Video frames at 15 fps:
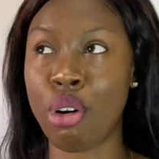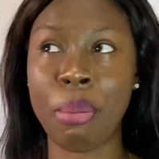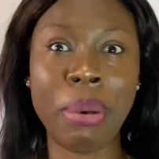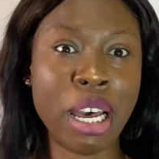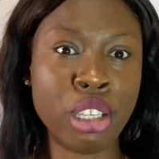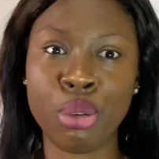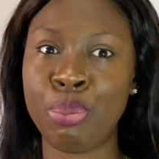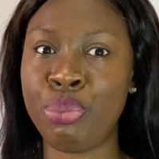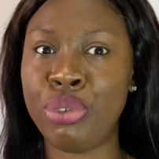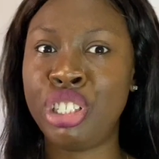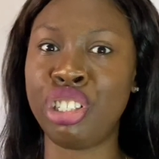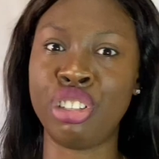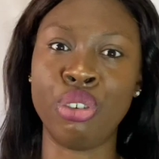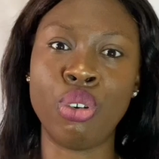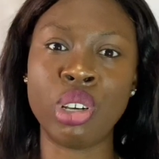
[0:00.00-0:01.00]
command to
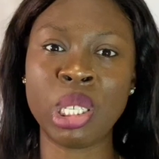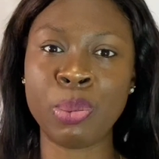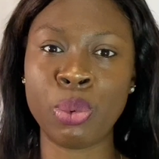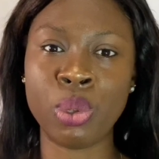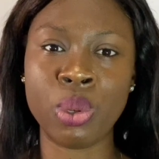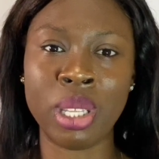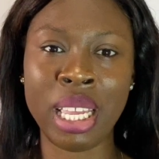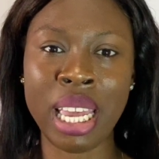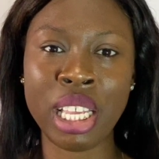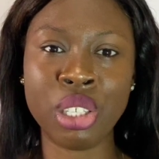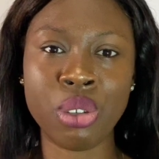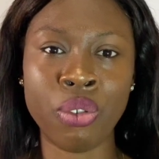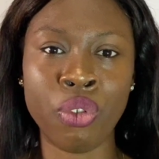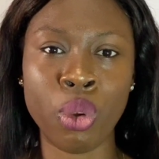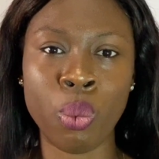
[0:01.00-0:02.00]
preach the gospel to the
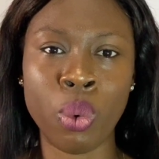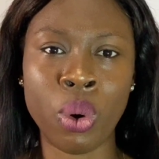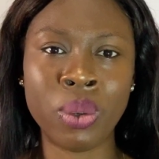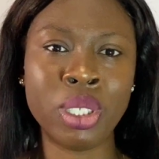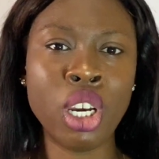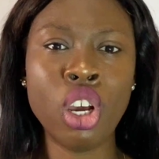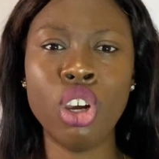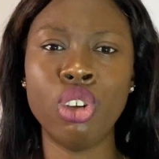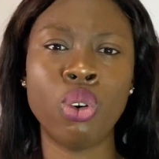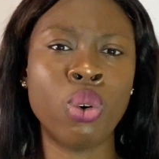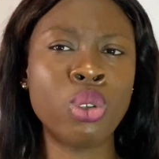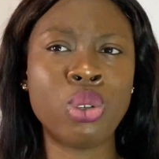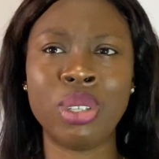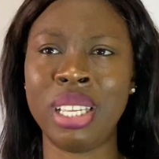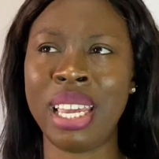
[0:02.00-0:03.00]
ends of the world, or
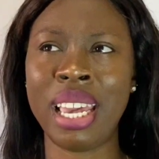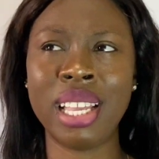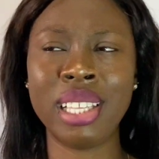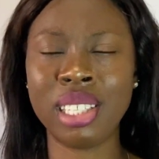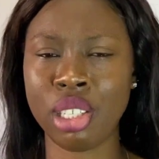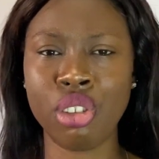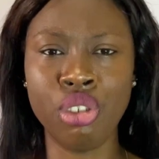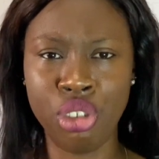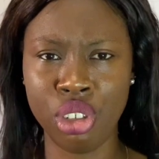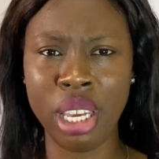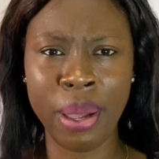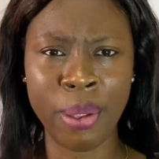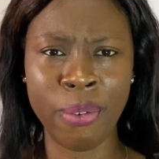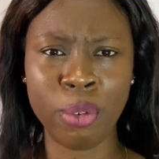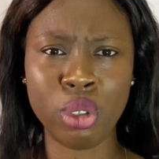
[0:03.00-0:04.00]
to the ends
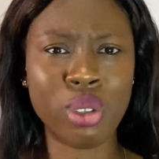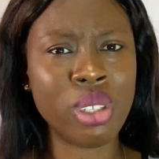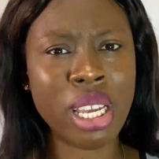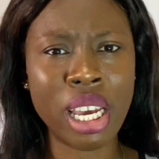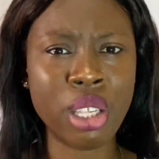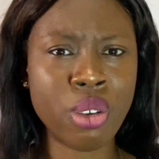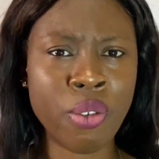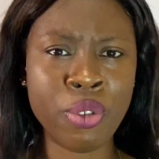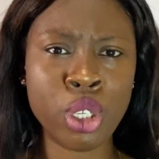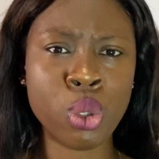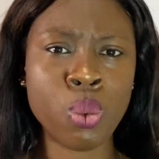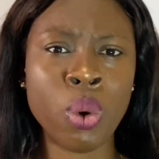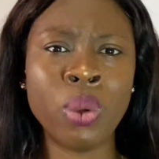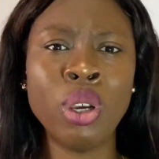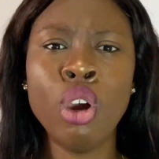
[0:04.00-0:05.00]
of this
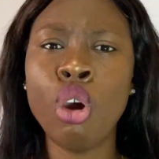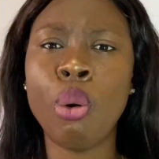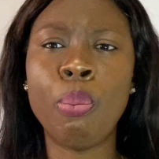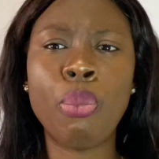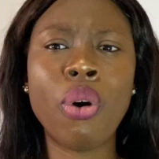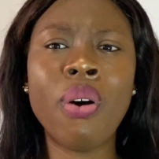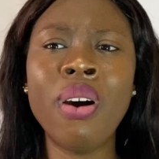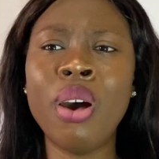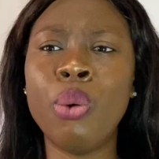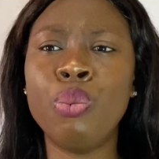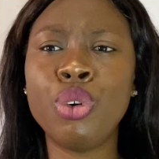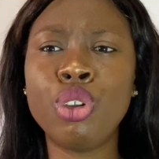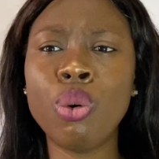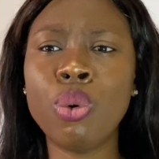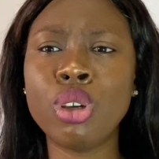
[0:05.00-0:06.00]
world. But
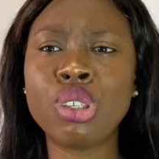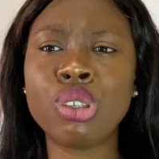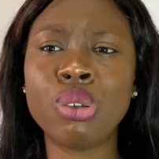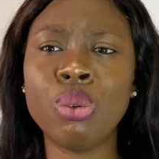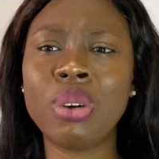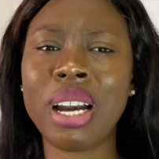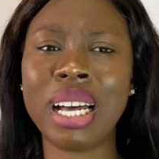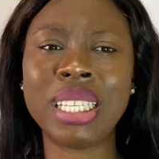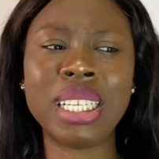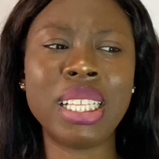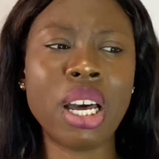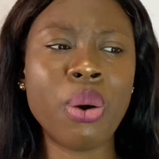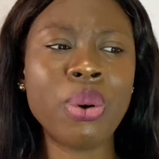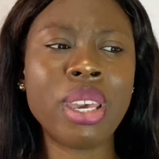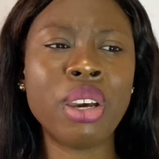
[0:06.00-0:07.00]
we don't want to look at it
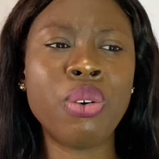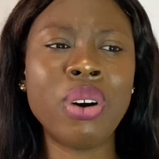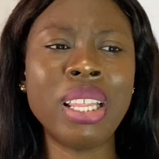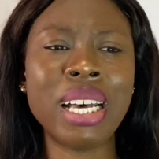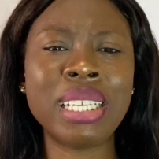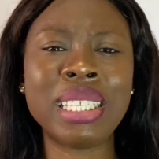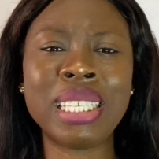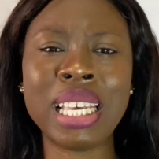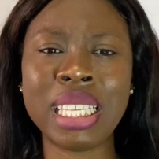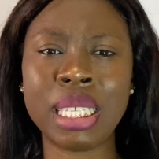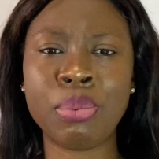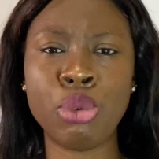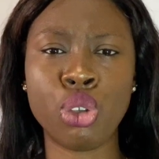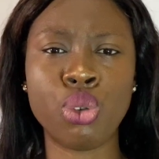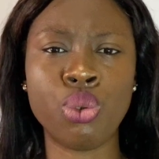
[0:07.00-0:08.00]
that, okay, God has
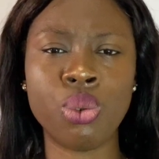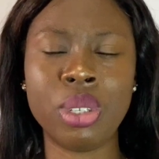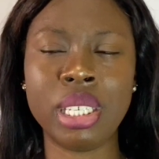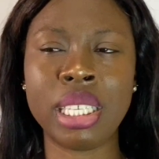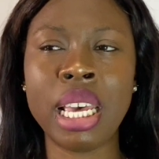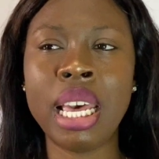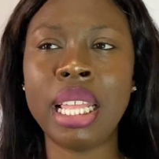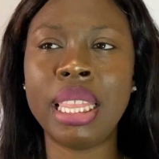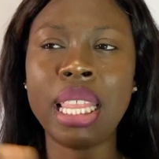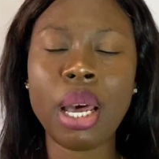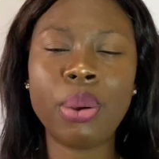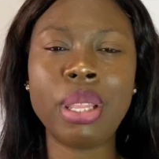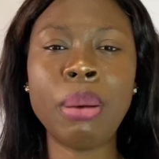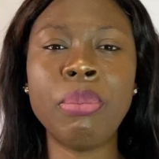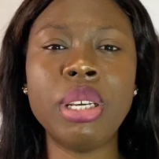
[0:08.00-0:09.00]
sent me to do this.
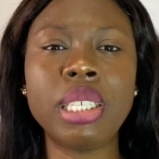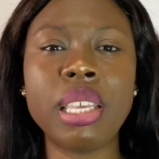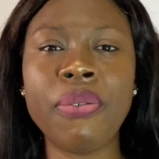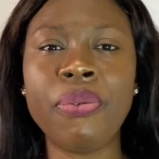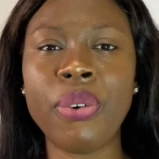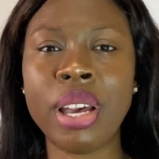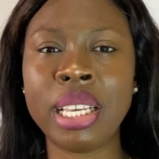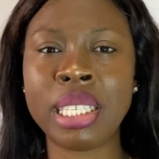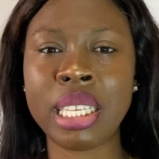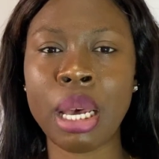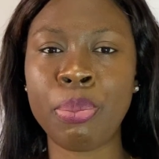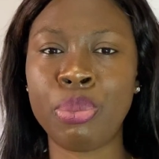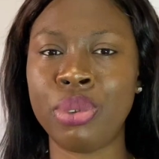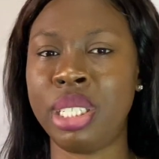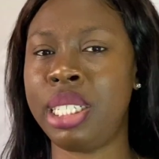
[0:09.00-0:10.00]
Now let me say, for
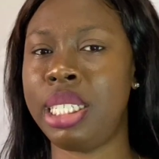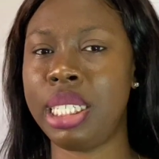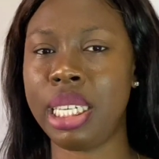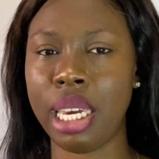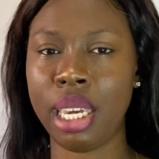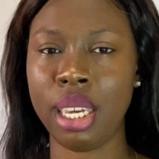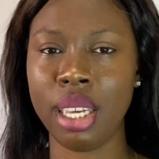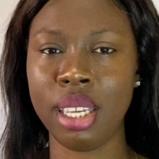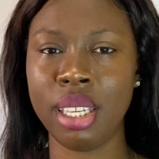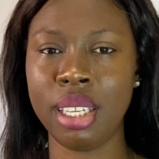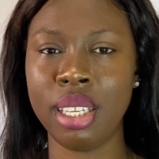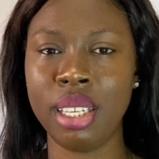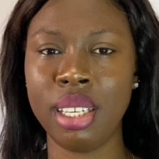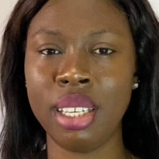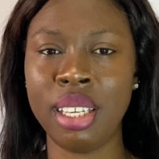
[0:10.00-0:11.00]
example, DDK.
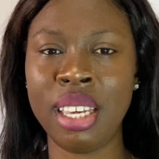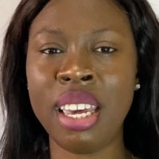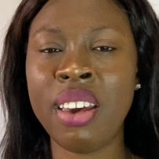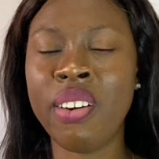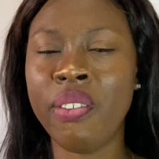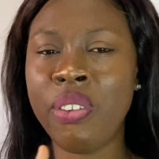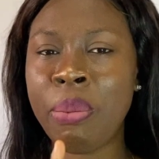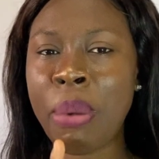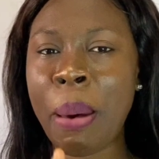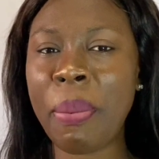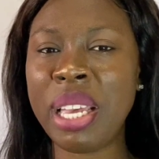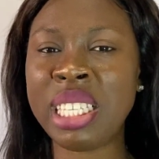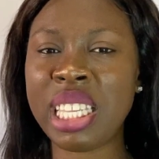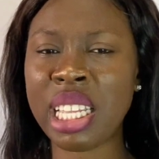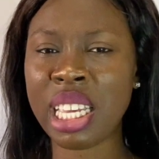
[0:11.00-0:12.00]
Remember,
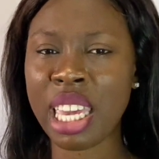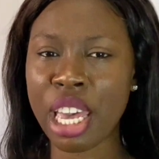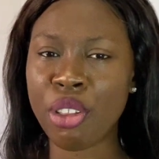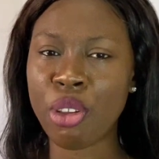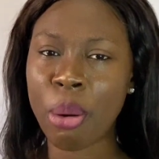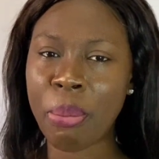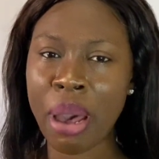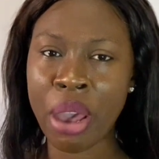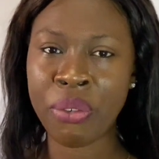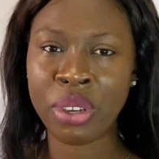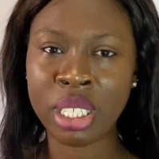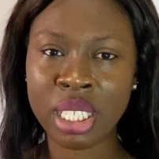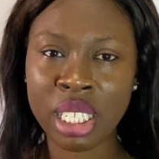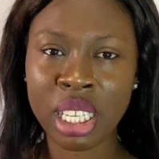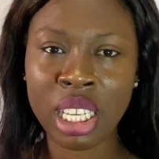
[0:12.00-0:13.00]
is DDK not married?
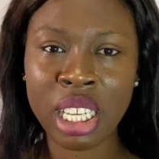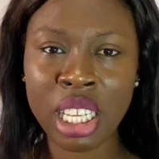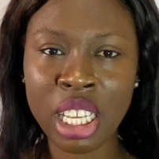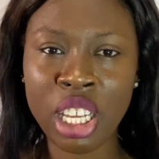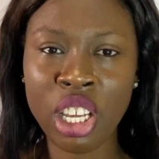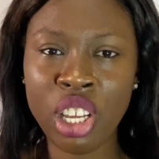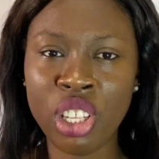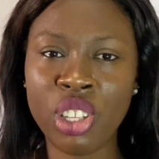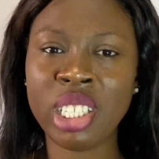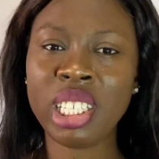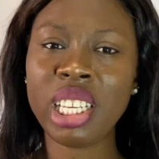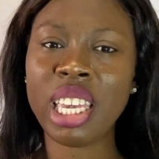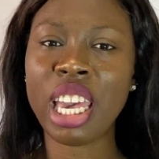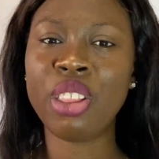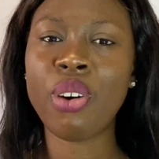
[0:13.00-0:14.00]
Does
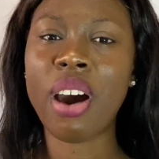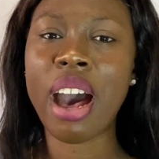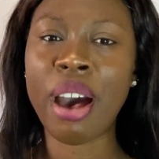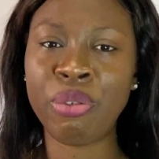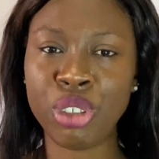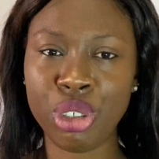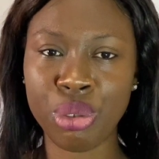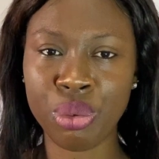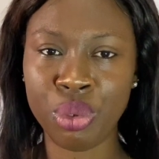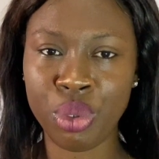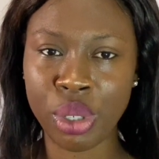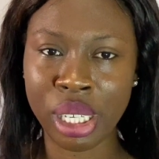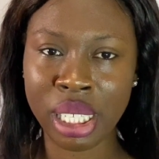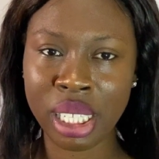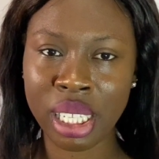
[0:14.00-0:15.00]
DDK not have
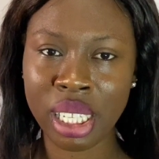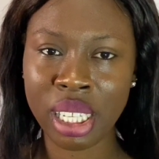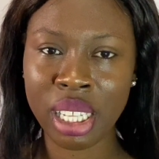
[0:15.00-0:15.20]
children?